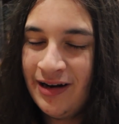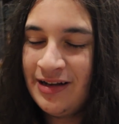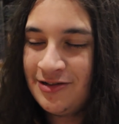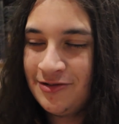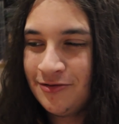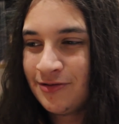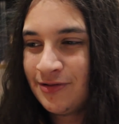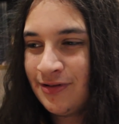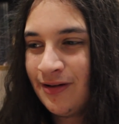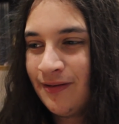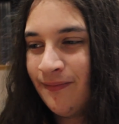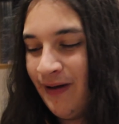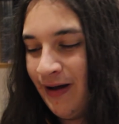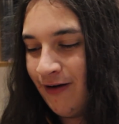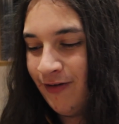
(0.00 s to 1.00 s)
Let's talk
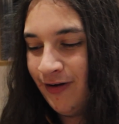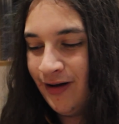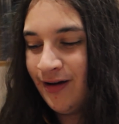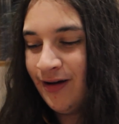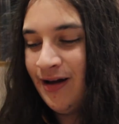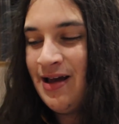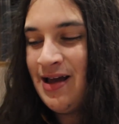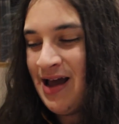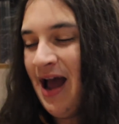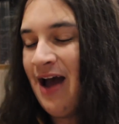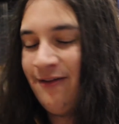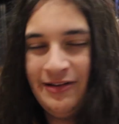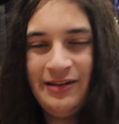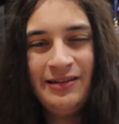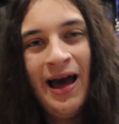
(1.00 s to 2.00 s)
about
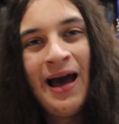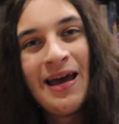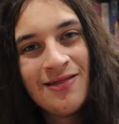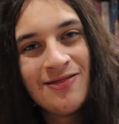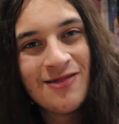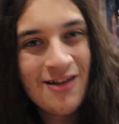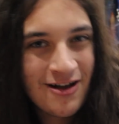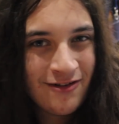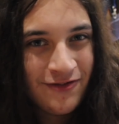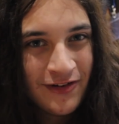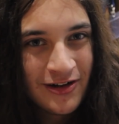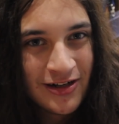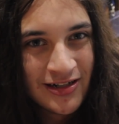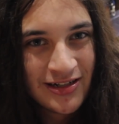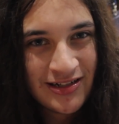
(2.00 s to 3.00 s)
having that in there
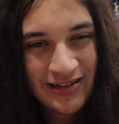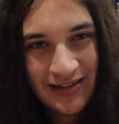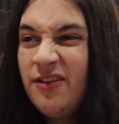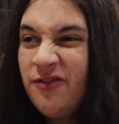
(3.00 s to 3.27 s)
first.